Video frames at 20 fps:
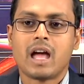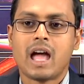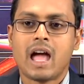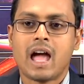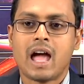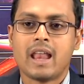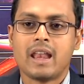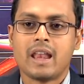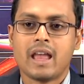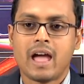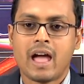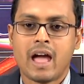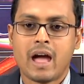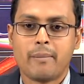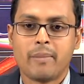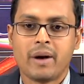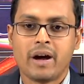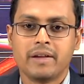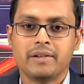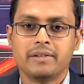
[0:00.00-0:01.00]
and
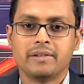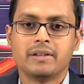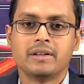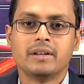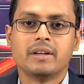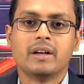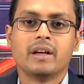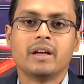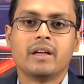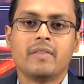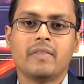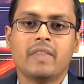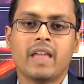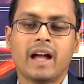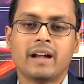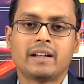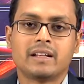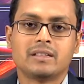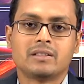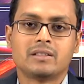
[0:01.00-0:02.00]
amide?
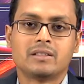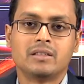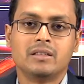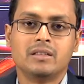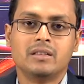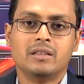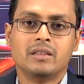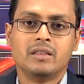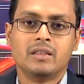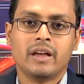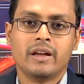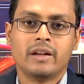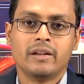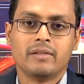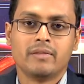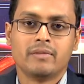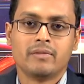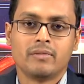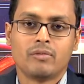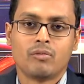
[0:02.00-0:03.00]
That is the
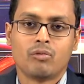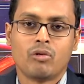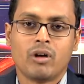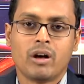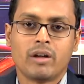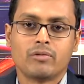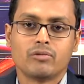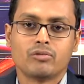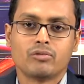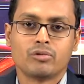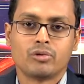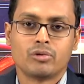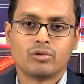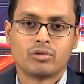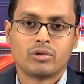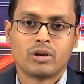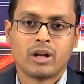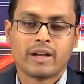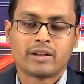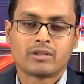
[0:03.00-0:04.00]
one we
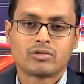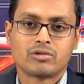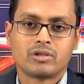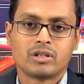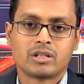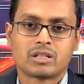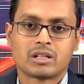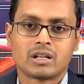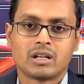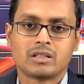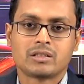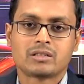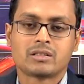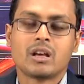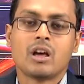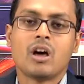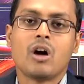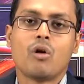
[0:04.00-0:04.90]
would like to discuss.